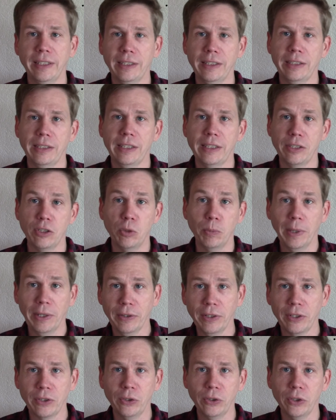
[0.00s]
it's
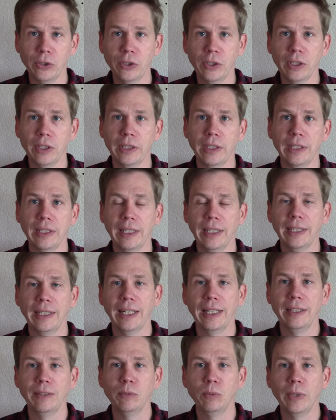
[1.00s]
numerical usually,
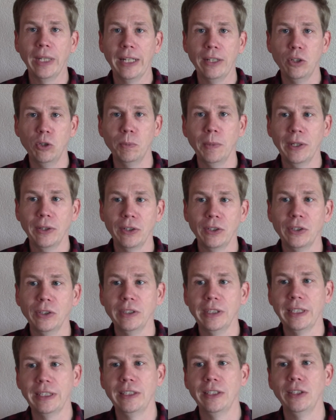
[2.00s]
and that numerical
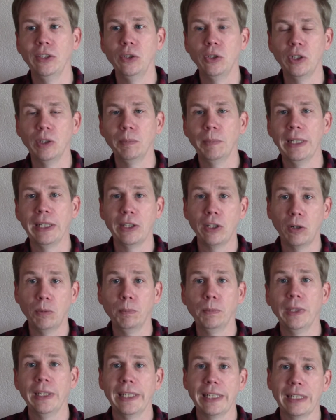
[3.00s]
data, you can make
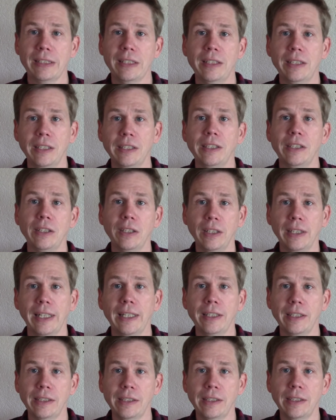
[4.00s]
complex statistical
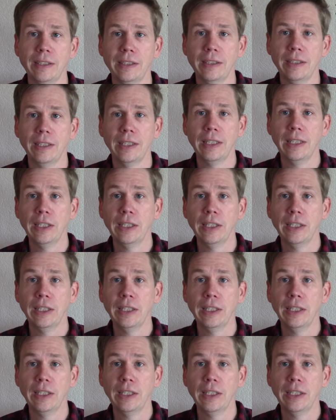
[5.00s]
analysis.